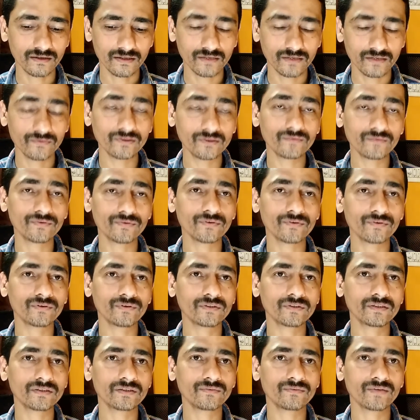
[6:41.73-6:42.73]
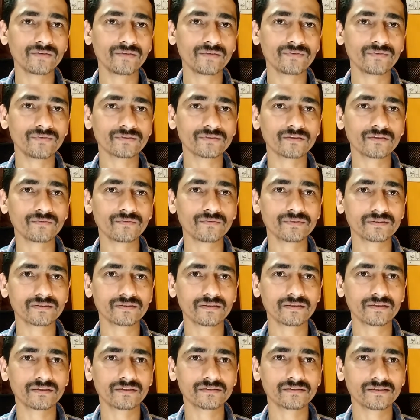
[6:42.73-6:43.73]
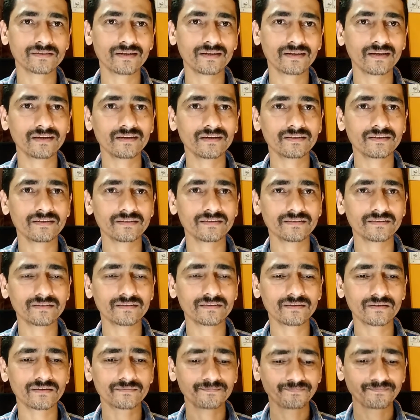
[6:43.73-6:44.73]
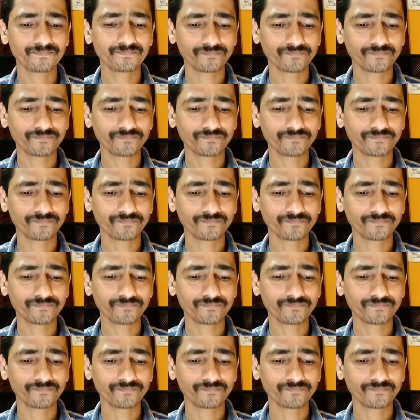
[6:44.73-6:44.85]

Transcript: Even if you go to the VFS office, it is clearly written that